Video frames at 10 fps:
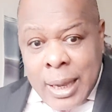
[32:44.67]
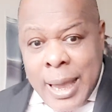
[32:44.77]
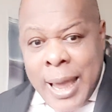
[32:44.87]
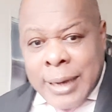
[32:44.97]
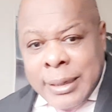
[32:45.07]

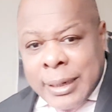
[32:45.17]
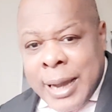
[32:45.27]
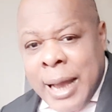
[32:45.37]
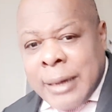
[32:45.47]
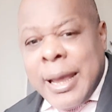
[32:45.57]

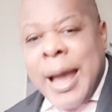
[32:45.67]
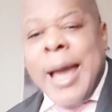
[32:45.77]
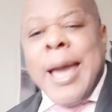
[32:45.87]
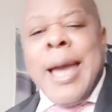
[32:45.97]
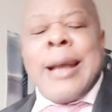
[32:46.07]
They are
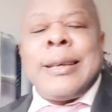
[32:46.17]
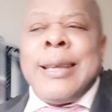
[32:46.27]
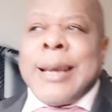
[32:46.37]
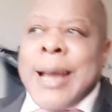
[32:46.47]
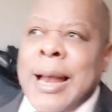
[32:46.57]

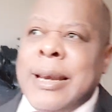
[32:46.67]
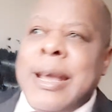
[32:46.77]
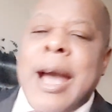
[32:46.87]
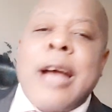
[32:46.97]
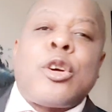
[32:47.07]

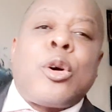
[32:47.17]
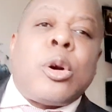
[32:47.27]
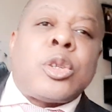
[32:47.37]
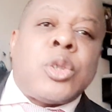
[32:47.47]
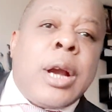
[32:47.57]
ethnically and
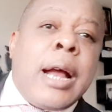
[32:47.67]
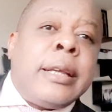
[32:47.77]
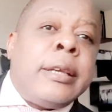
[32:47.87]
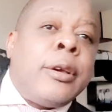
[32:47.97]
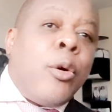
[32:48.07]

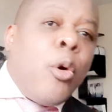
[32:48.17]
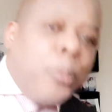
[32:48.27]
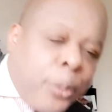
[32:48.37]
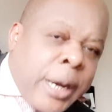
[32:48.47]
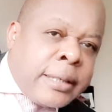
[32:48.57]
culturally
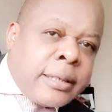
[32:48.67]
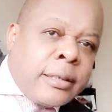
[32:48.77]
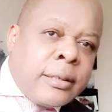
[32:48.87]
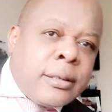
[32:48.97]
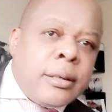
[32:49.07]

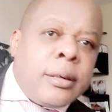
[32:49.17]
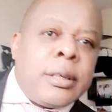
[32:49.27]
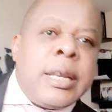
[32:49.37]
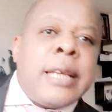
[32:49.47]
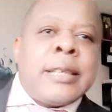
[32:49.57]
oppressed.
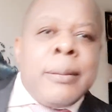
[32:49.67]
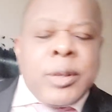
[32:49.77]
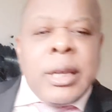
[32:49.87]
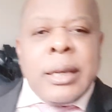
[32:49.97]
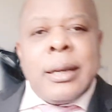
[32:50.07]
The same
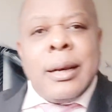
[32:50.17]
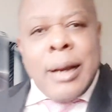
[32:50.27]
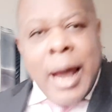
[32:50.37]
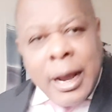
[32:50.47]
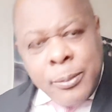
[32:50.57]
thing
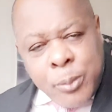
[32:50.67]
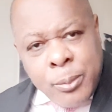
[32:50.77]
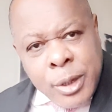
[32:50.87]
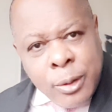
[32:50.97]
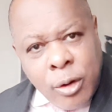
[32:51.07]
La
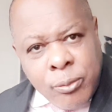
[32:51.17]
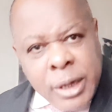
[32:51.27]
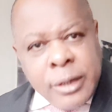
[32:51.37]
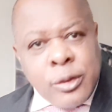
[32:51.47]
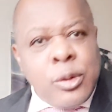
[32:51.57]
République
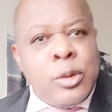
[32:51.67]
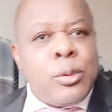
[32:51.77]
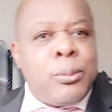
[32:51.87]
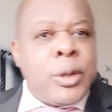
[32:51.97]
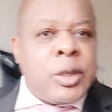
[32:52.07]
government is doing
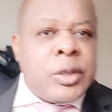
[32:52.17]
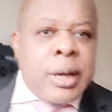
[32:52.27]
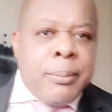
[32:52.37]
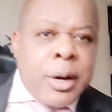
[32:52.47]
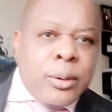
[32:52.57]
to British
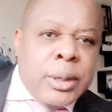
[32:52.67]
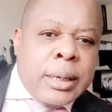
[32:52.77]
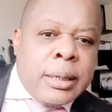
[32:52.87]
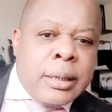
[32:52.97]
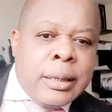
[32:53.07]

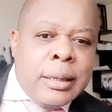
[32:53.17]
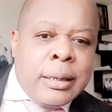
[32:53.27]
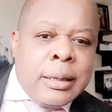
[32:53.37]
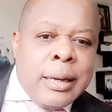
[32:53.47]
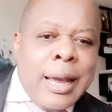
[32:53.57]
Cameroonians.
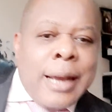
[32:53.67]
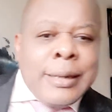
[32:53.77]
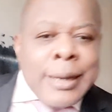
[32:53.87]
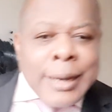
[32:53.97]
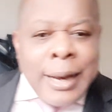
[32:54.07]

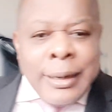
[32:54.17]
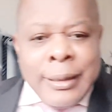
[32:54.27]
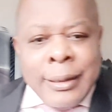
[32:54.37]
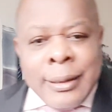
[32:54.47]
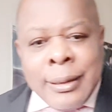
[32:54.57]

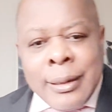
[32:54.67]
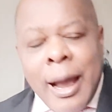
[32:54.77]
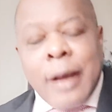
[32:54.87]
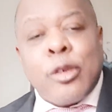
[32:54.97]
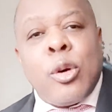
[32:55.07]
Ethnically
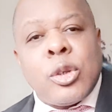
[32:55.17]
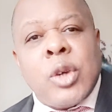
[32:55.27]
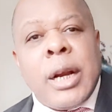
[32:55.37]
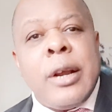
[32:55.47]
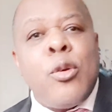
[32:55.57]
and
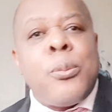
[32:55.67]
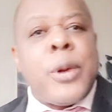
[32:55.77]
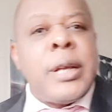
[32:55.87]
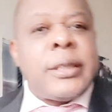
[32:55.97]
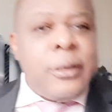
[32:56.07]
culturally
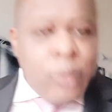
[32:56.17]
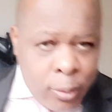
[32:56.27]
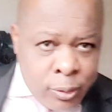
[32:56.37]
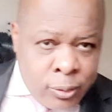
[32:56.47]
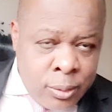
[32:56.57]
oppressing
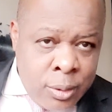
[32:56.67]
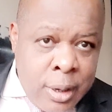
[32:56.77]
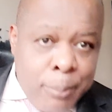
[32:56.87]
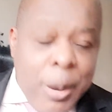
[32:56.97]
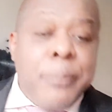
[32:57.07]
us
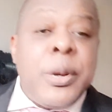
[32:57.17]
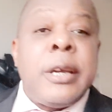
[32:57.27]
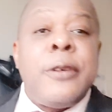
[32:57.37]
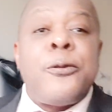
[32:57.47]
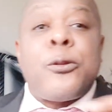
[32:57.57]
by
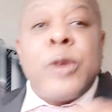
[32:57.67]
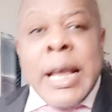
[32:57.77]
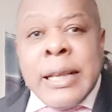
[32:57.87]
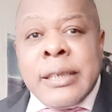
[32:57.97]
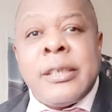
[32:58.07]
bringing
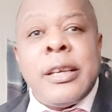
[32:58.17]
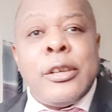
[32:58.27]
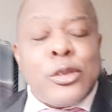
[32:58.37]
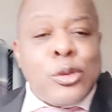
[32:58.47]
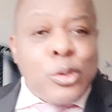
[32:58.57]
French
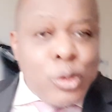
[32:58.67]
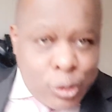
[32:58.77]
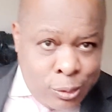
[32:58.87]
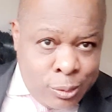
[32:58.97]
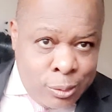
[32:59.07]

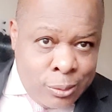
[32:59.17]
institution